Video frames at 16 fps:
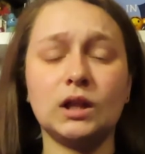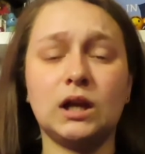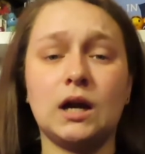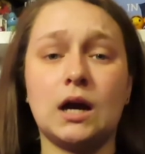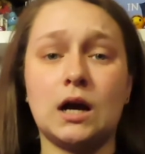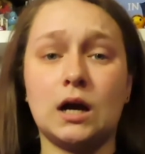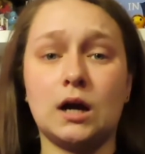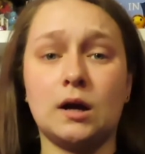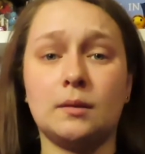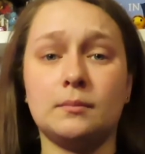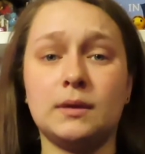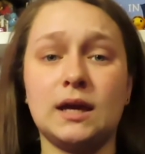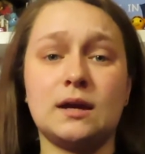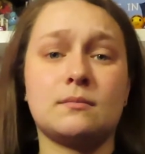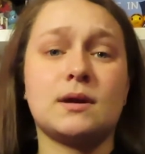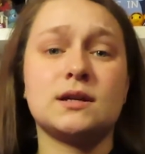
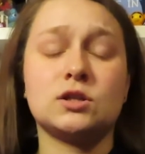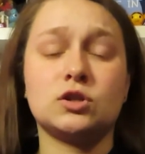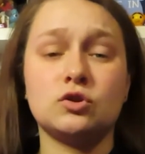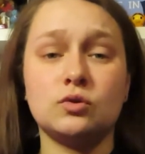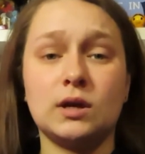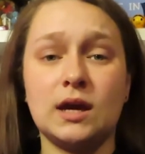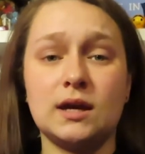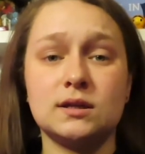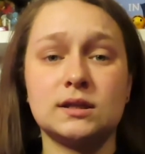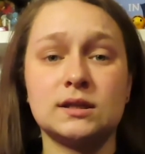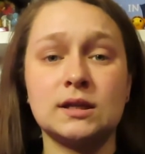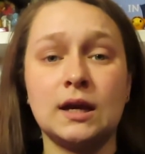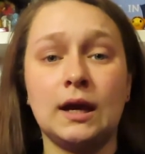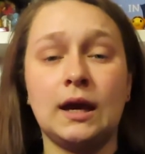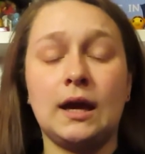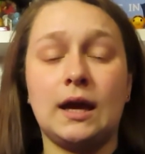in my suitcase
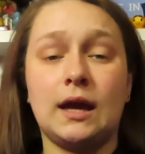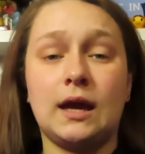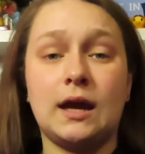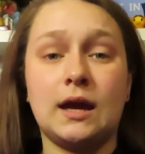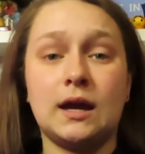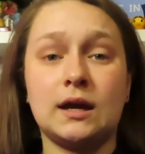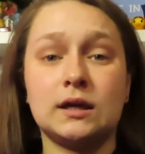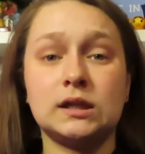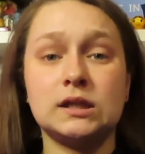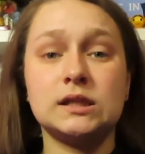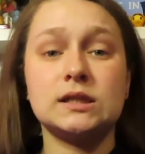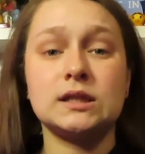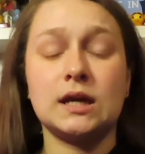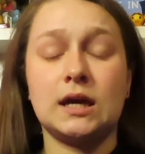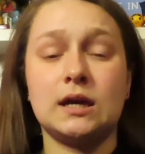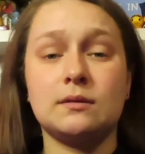and
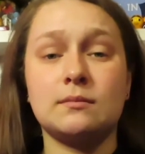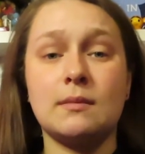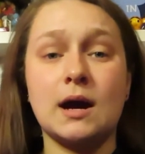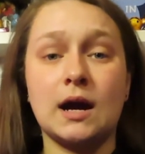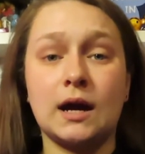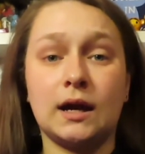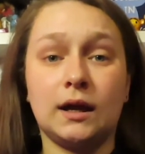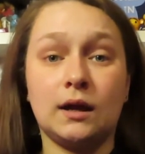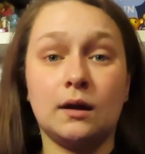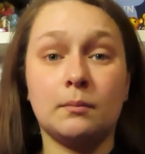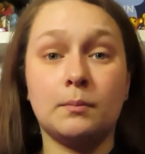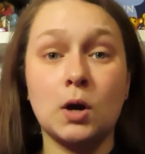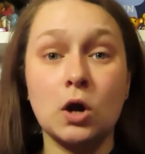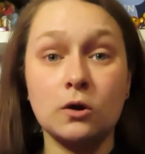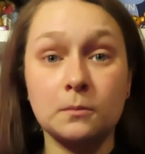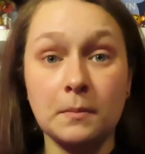in my
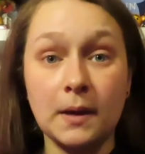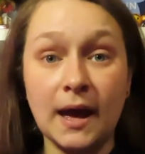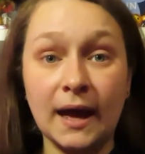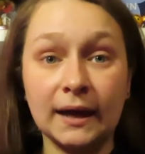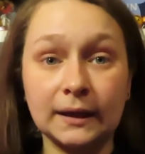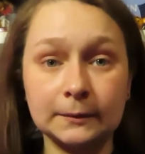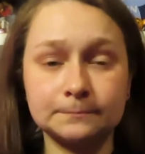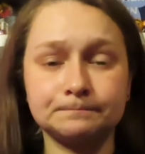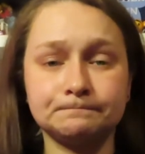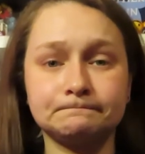park bag.